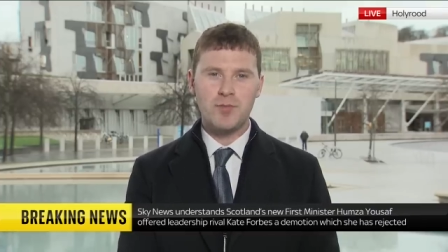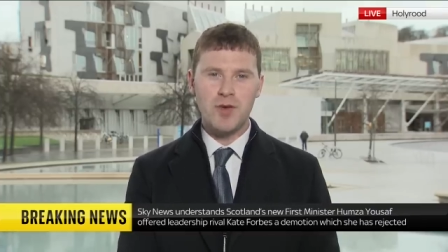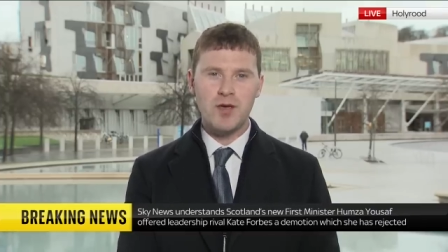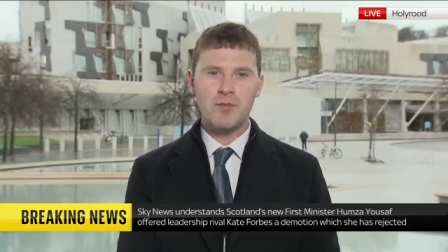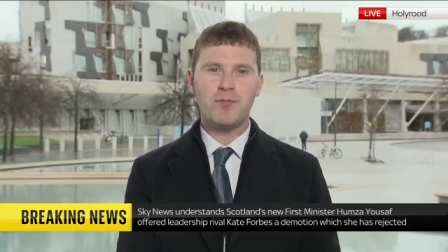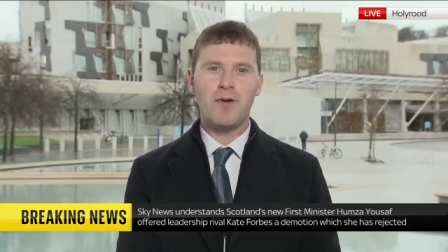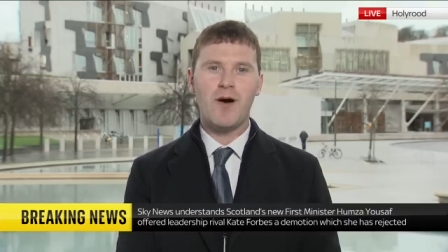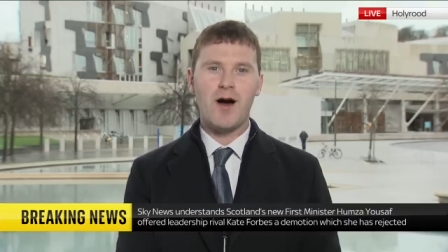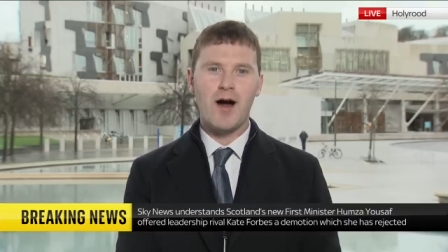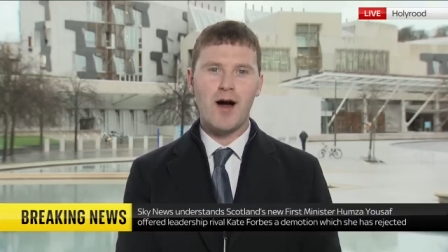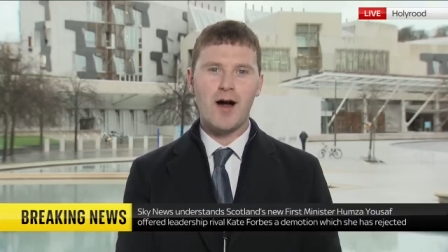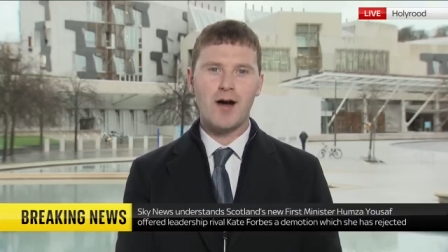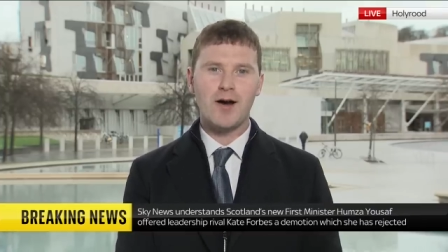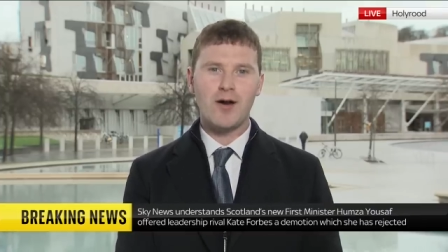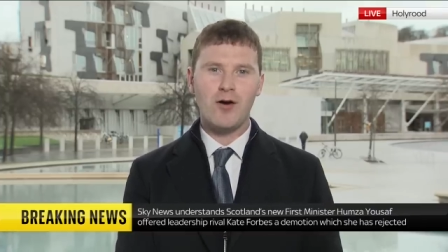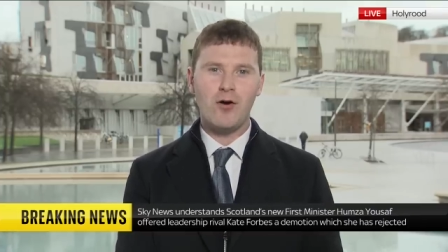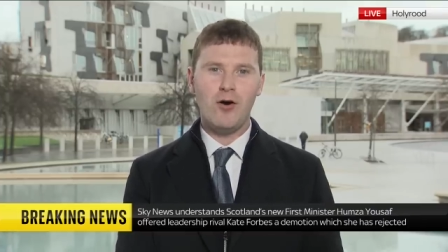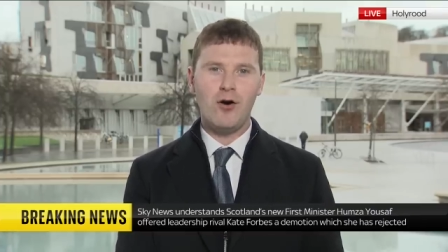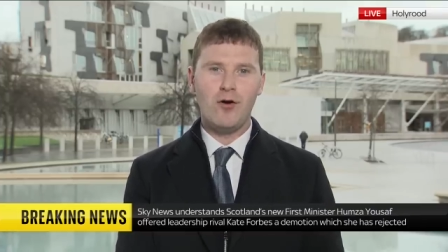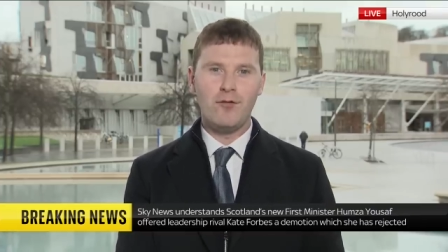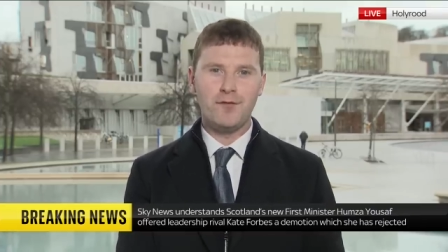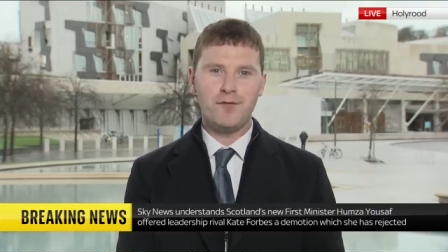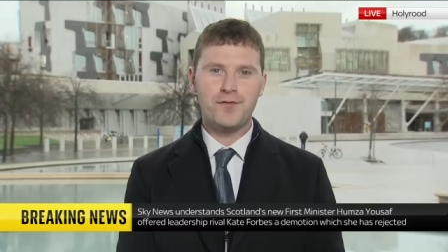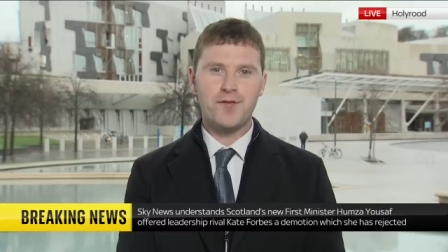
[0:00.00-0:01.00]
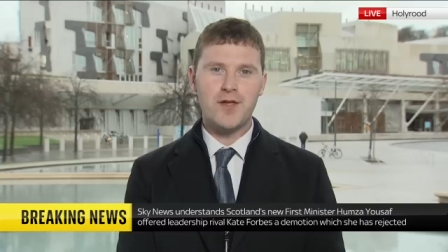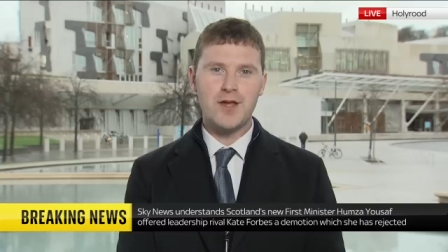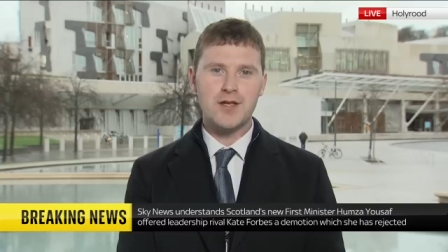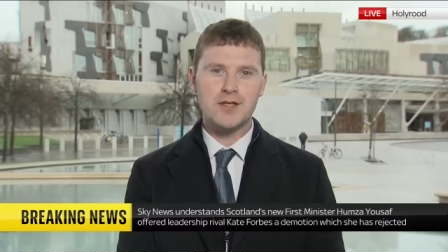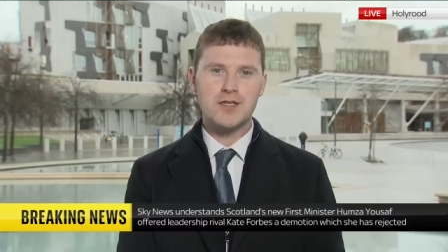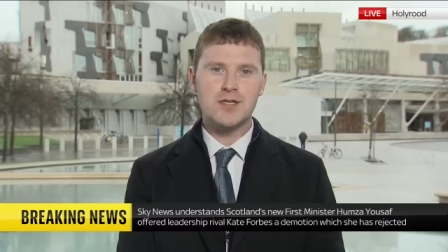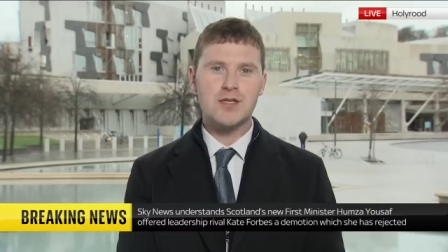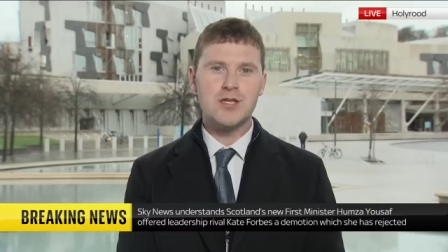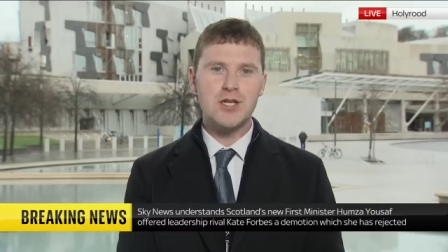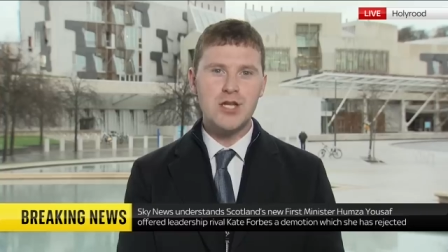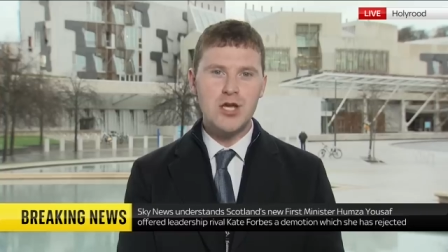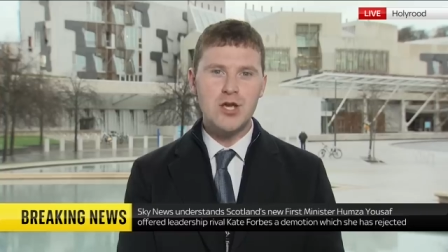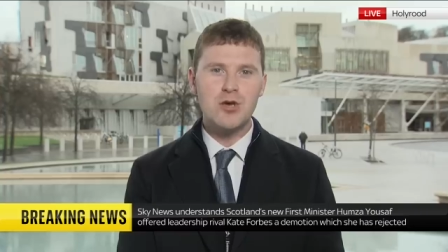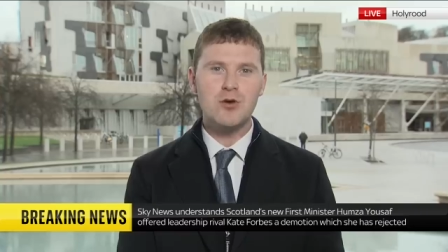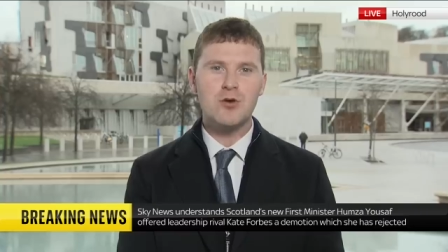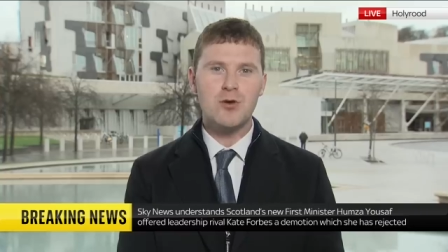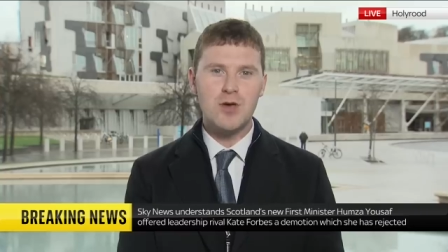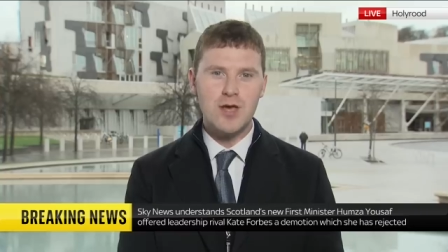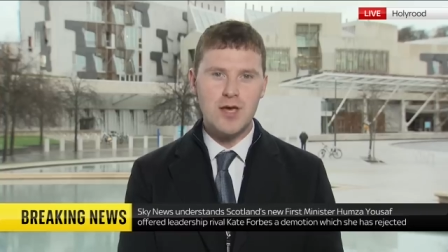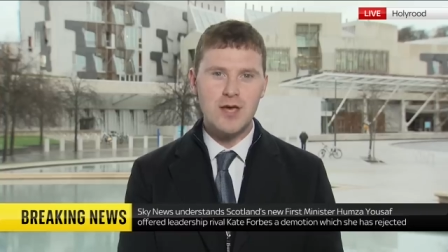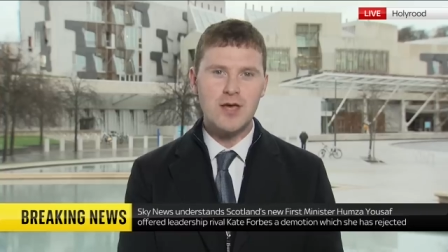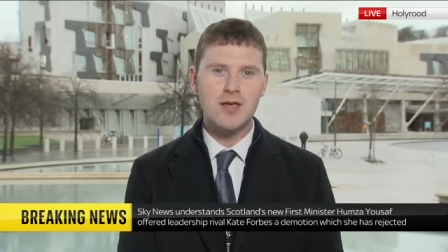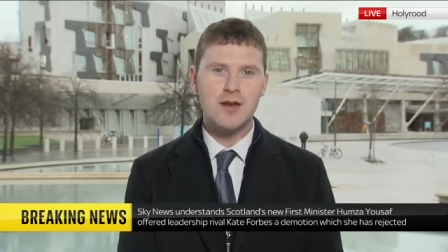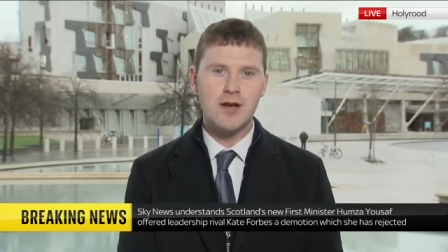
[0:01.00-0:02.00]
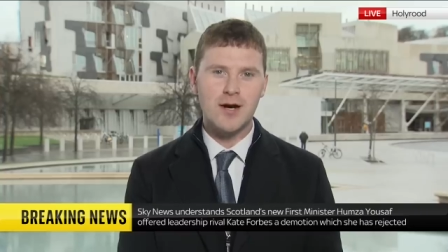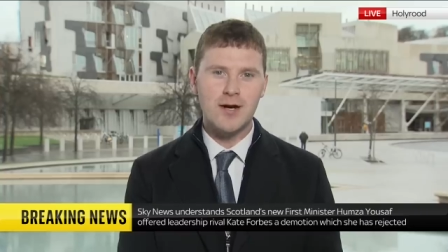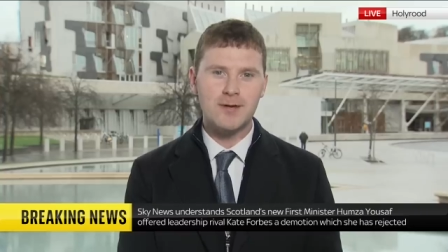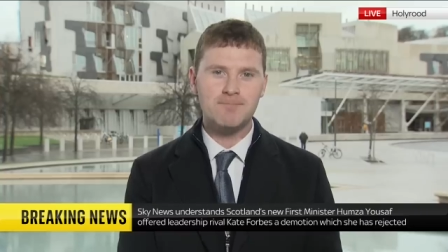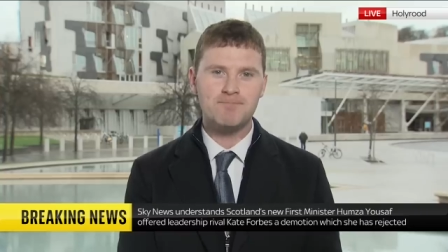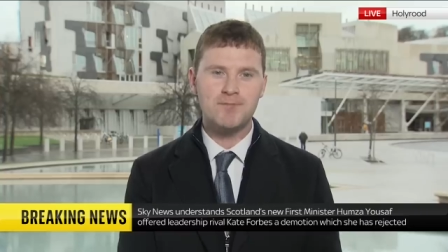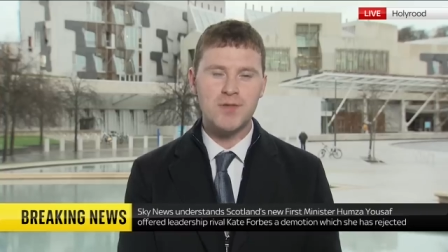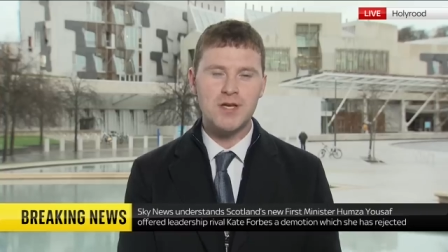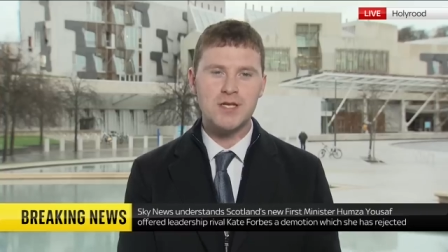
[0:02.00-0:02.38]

being part of this new era,